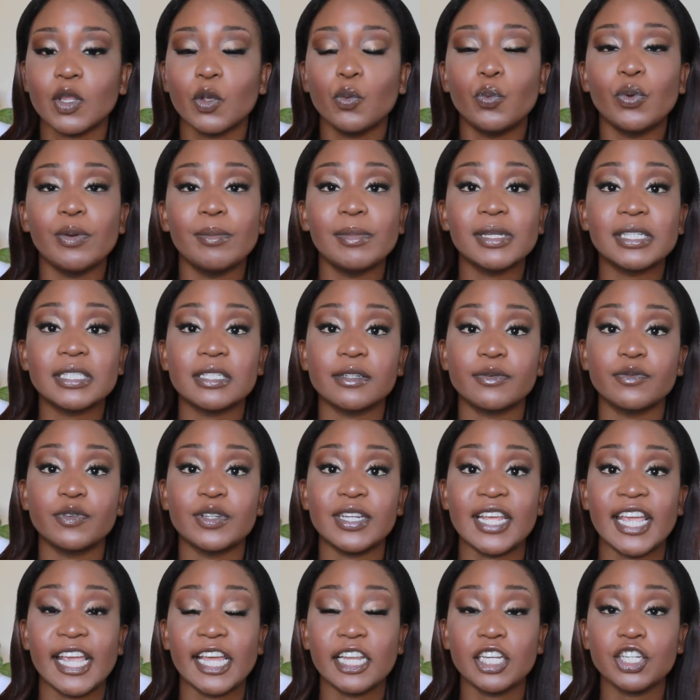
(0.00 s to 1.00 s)
meet
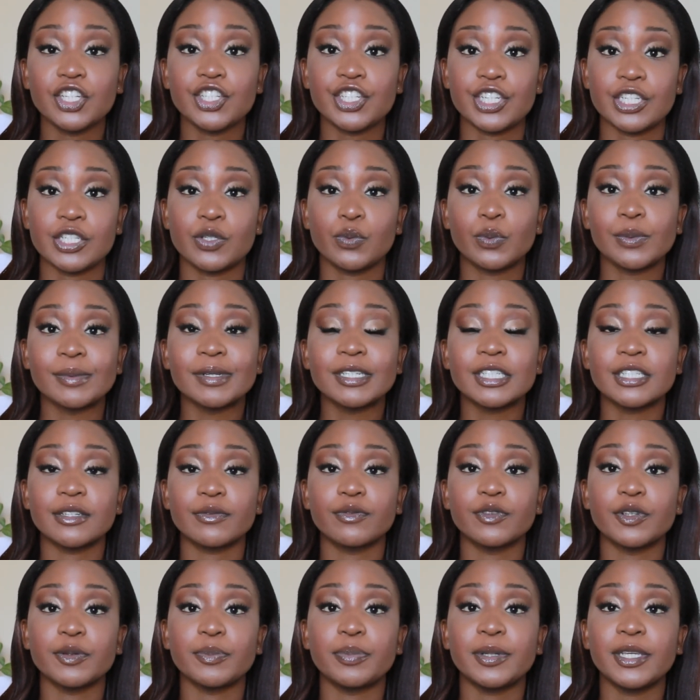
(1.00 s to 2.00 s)
different energies, we meet
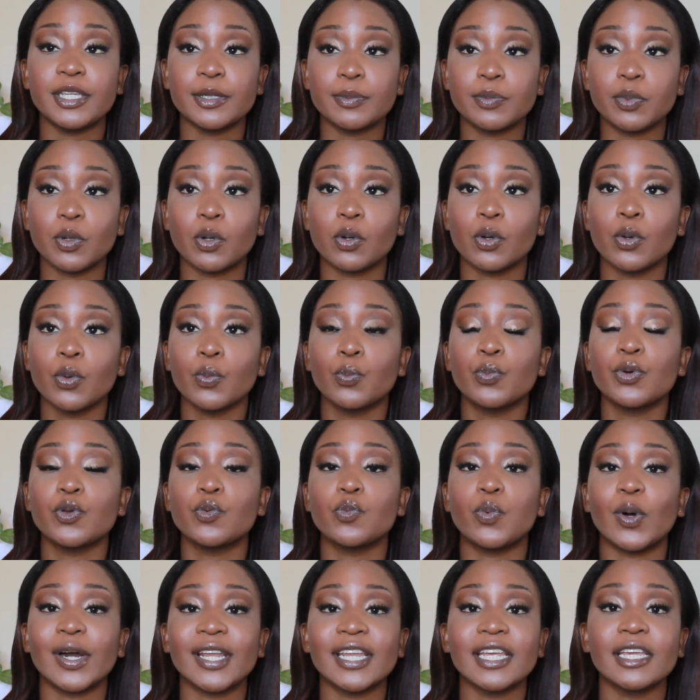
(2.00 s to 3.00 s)
different people.
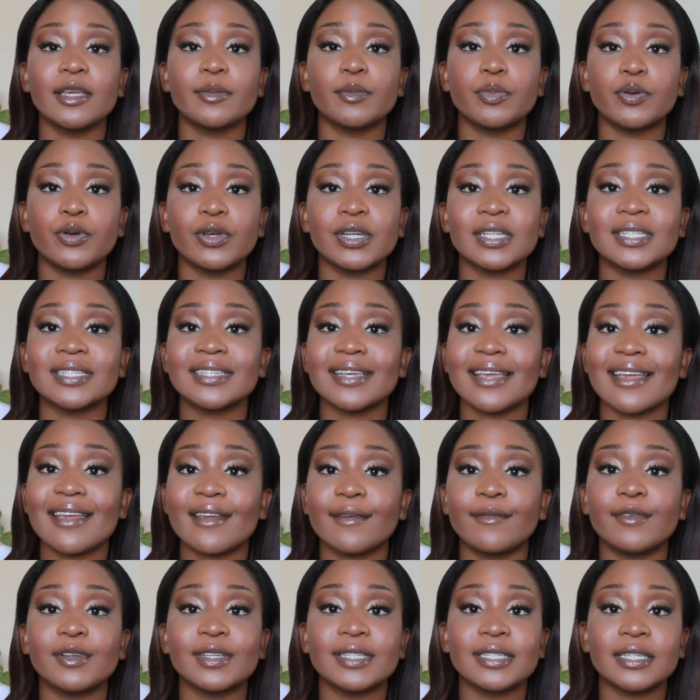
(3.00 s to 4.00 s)
We'd want to impress
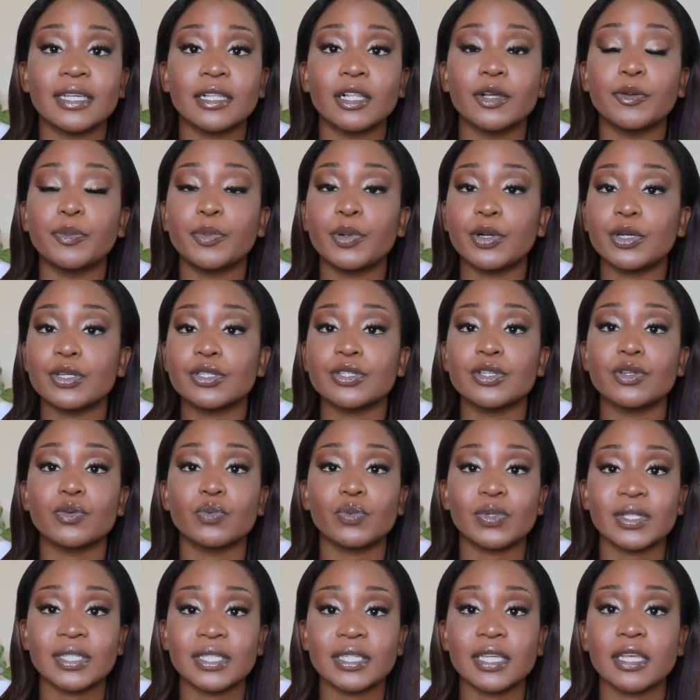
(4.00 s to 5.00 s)
every single person
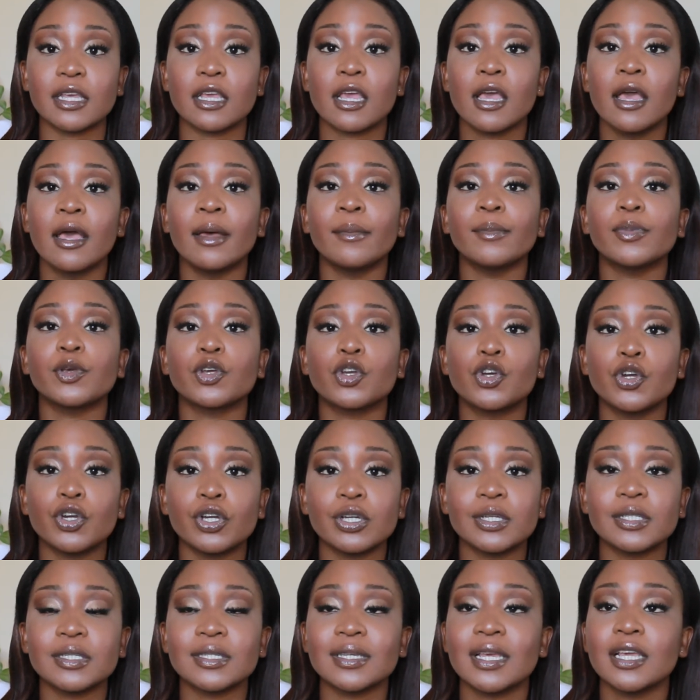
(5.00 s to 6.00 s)
we see,
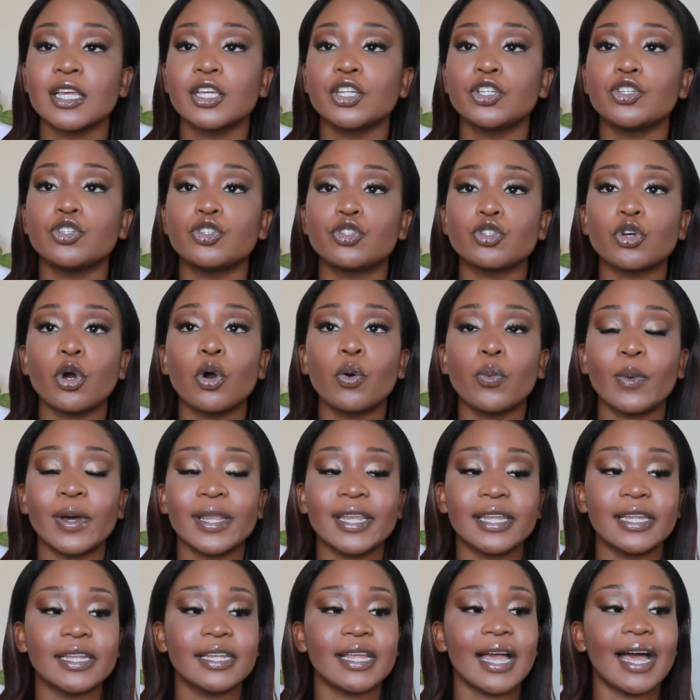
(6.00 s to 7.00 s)
because you don't want
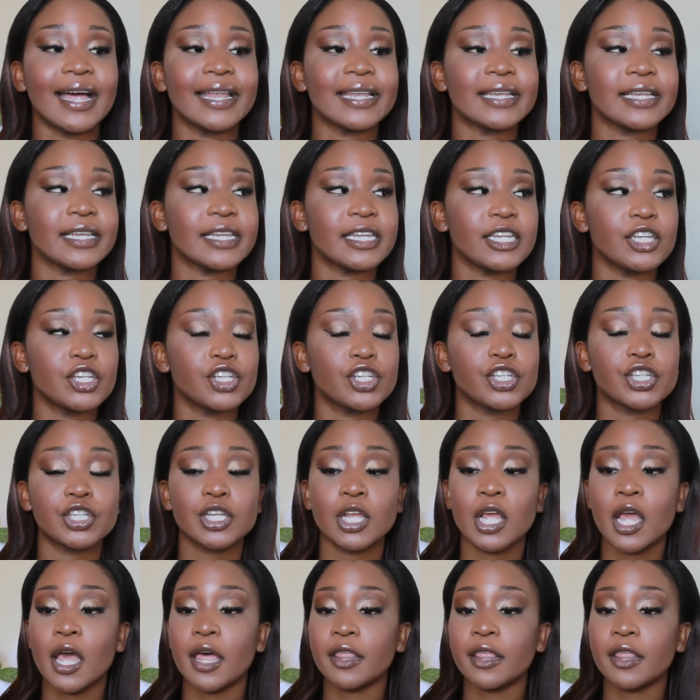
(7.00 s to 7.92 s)
to unleash